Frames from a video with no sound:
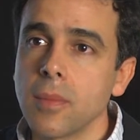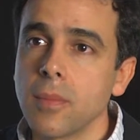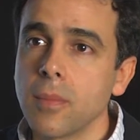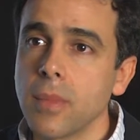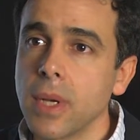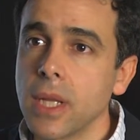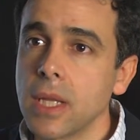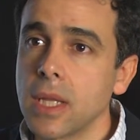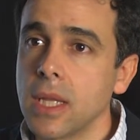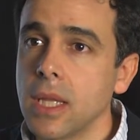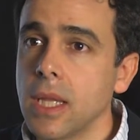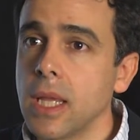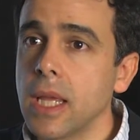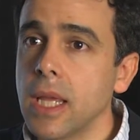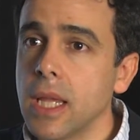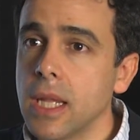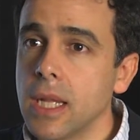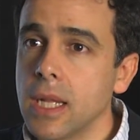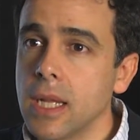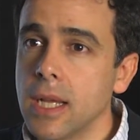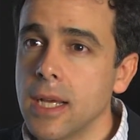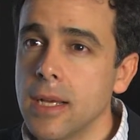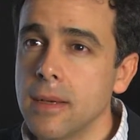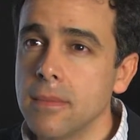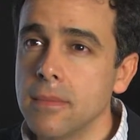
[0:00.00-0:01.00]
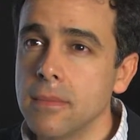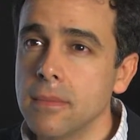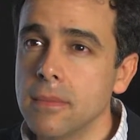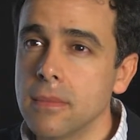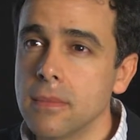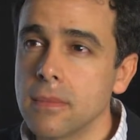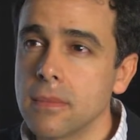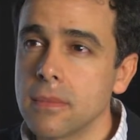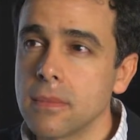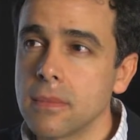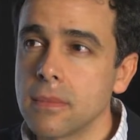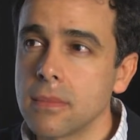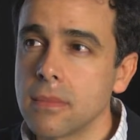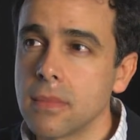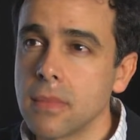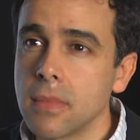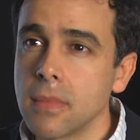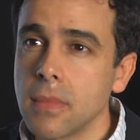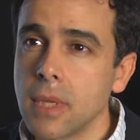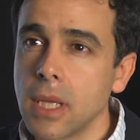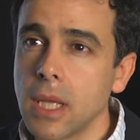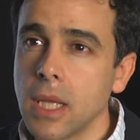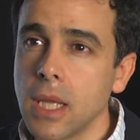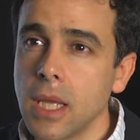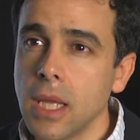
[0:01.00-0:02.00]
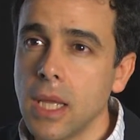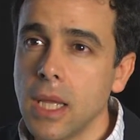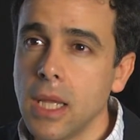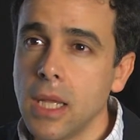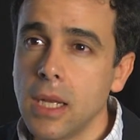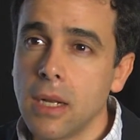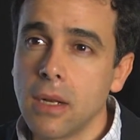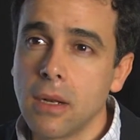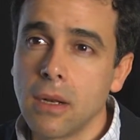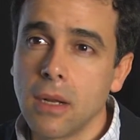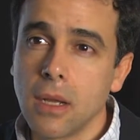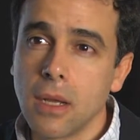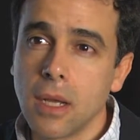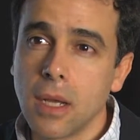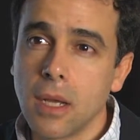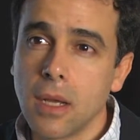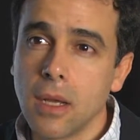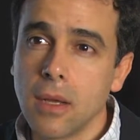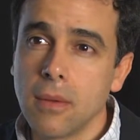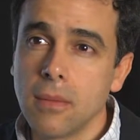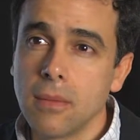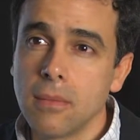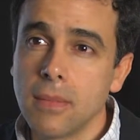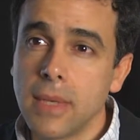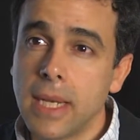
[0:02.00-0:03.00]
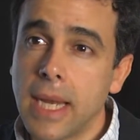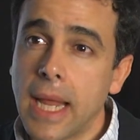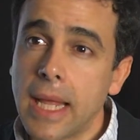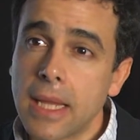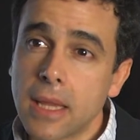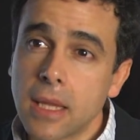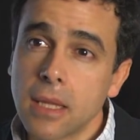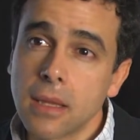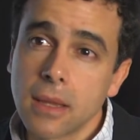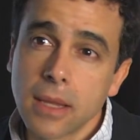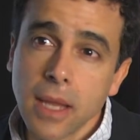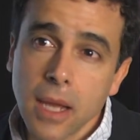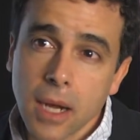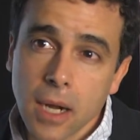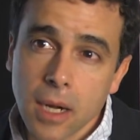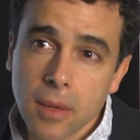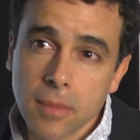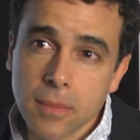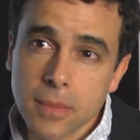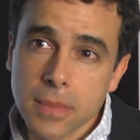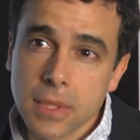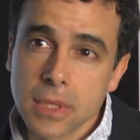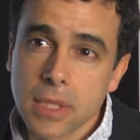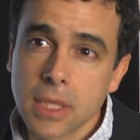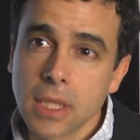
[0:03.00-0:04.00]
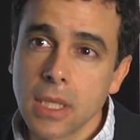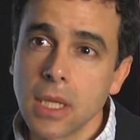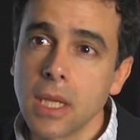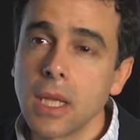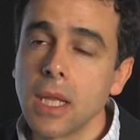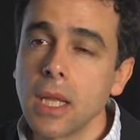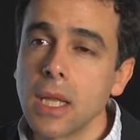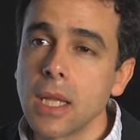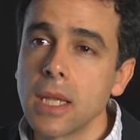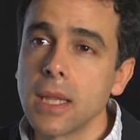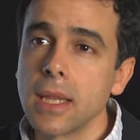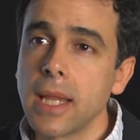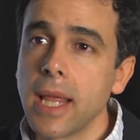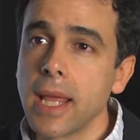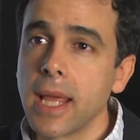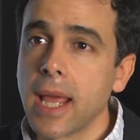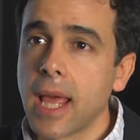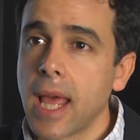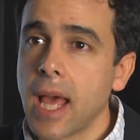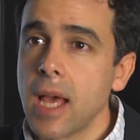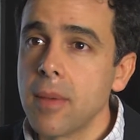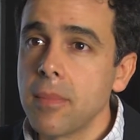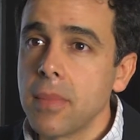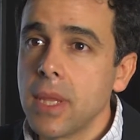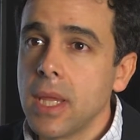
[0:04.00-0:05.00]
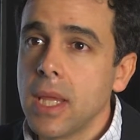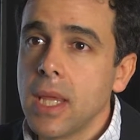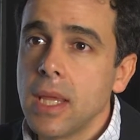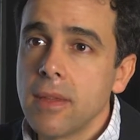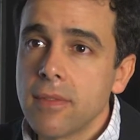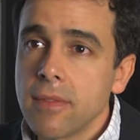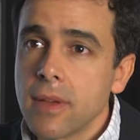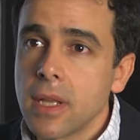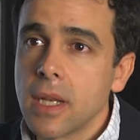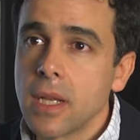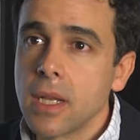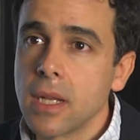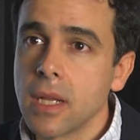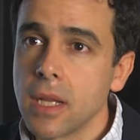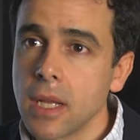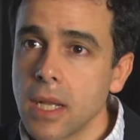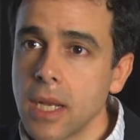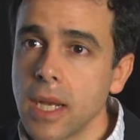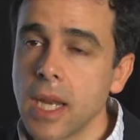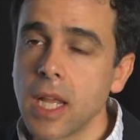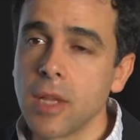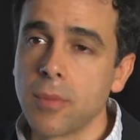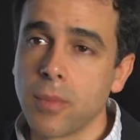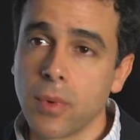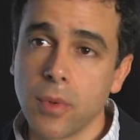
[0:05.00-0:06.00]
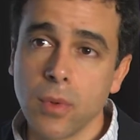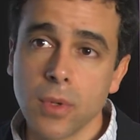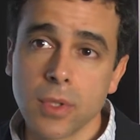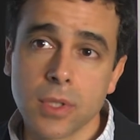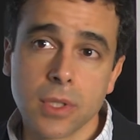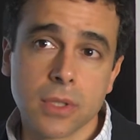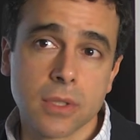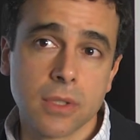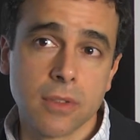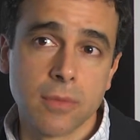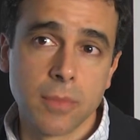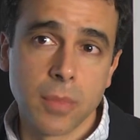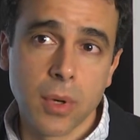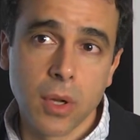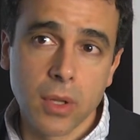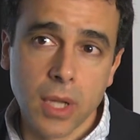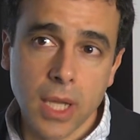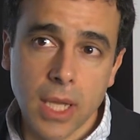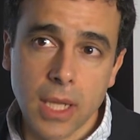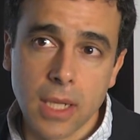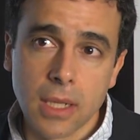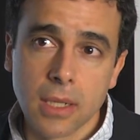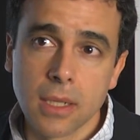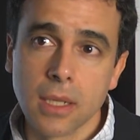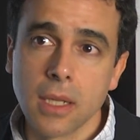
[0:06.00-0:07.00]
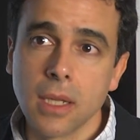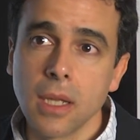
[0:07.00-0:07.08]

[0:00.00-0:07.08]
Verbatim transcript: But in, um, in um, net terms, they can be even net producers of protein.